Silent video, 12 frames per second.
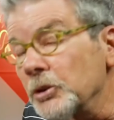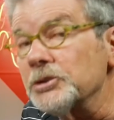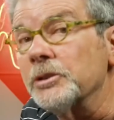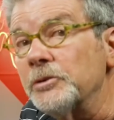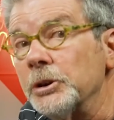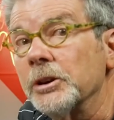
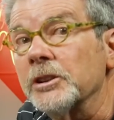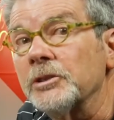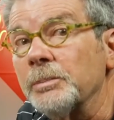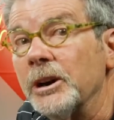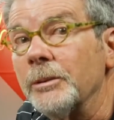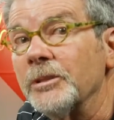most of your
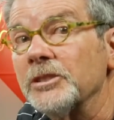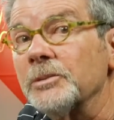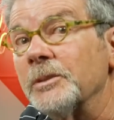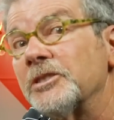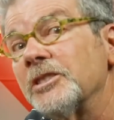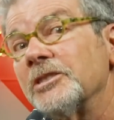
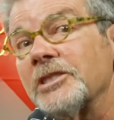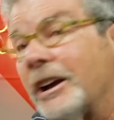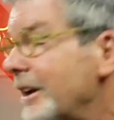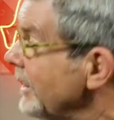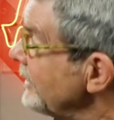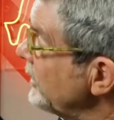experiments, but since
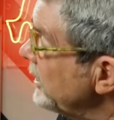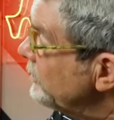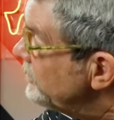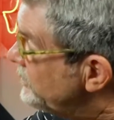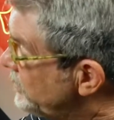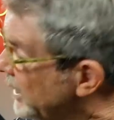I have a
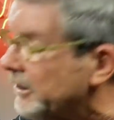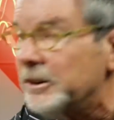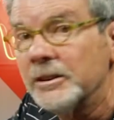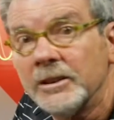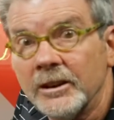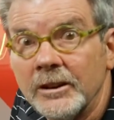
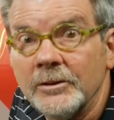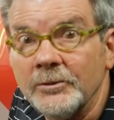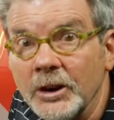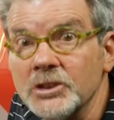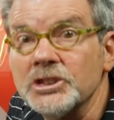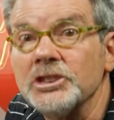better
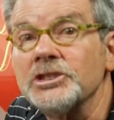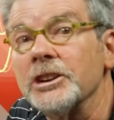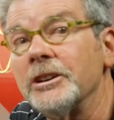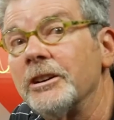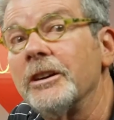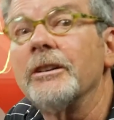function
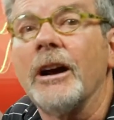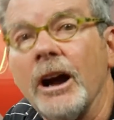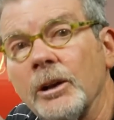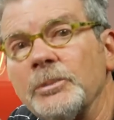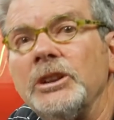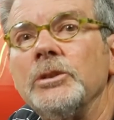generator,
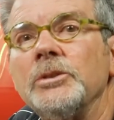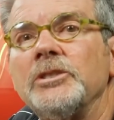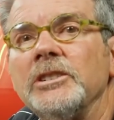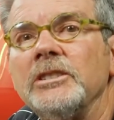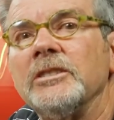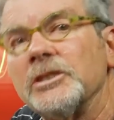I'll be
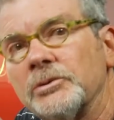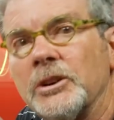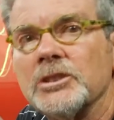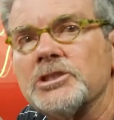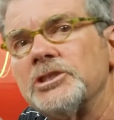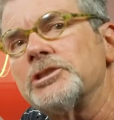using this
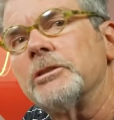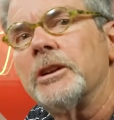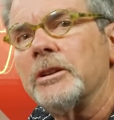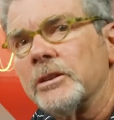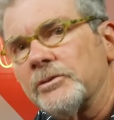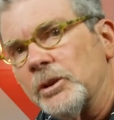function
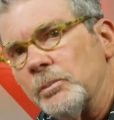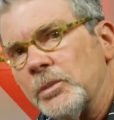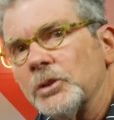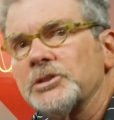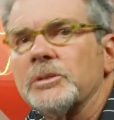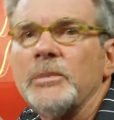generator for
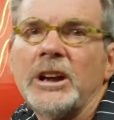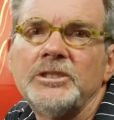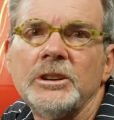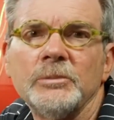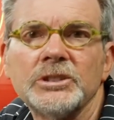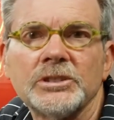most of my
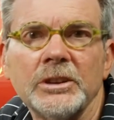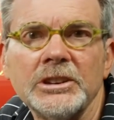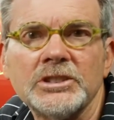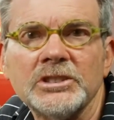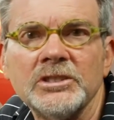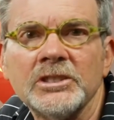
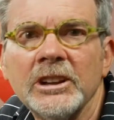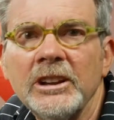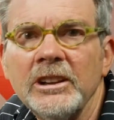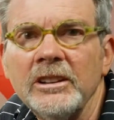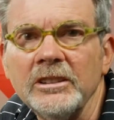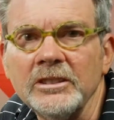demonstrations
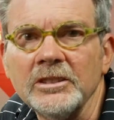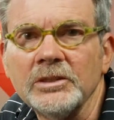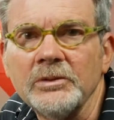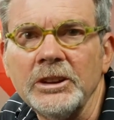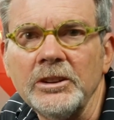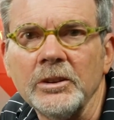in
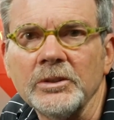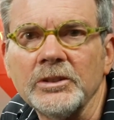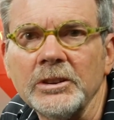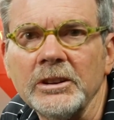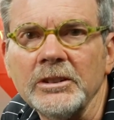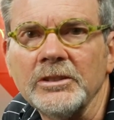this video
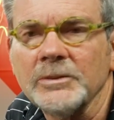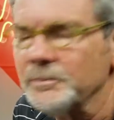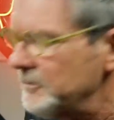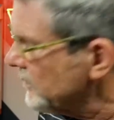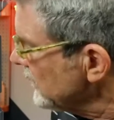series.